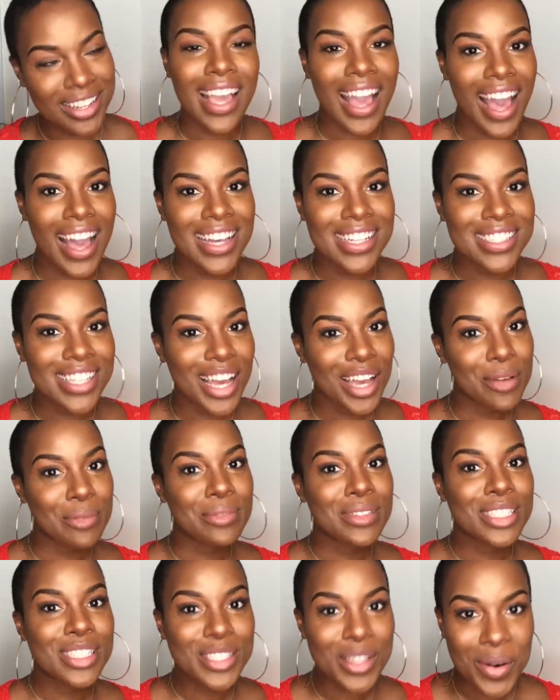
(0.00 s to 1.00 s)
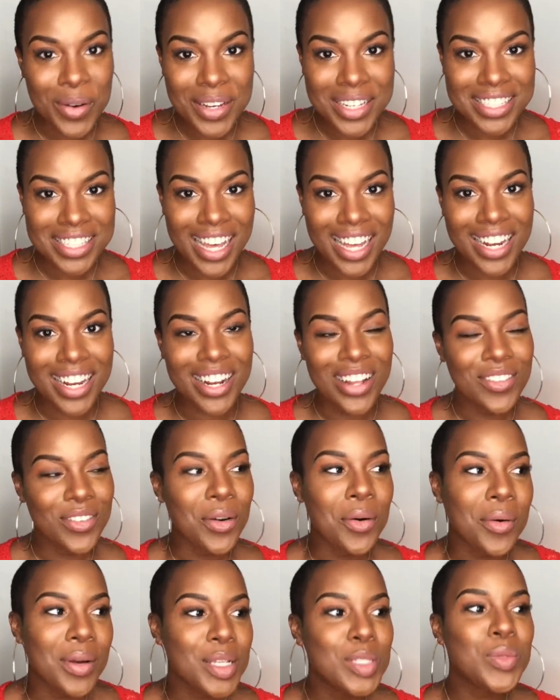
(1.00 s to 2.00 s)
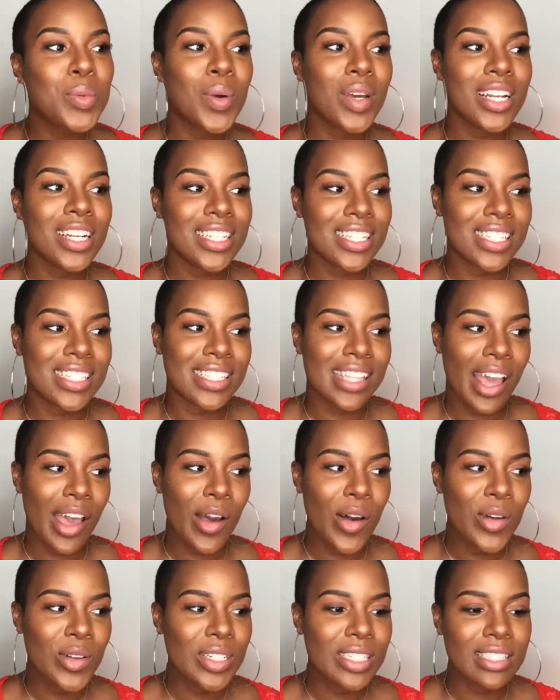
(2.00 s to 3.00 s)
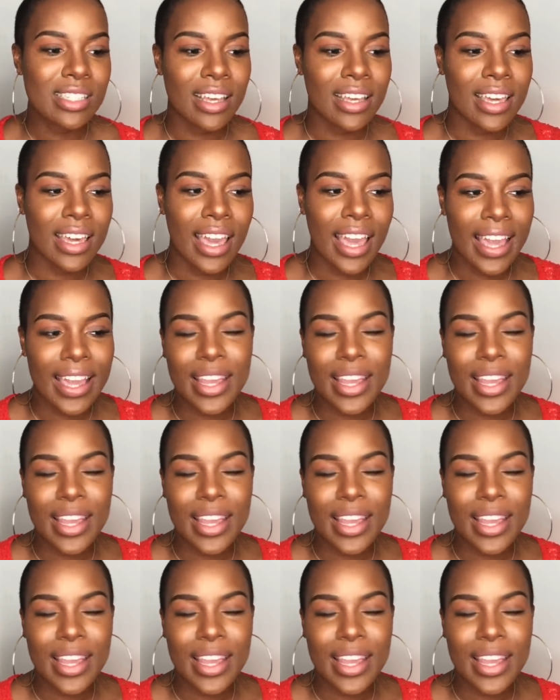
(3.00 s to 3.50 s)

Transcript: And guys, I'm so excited. I've always wanted to sell just like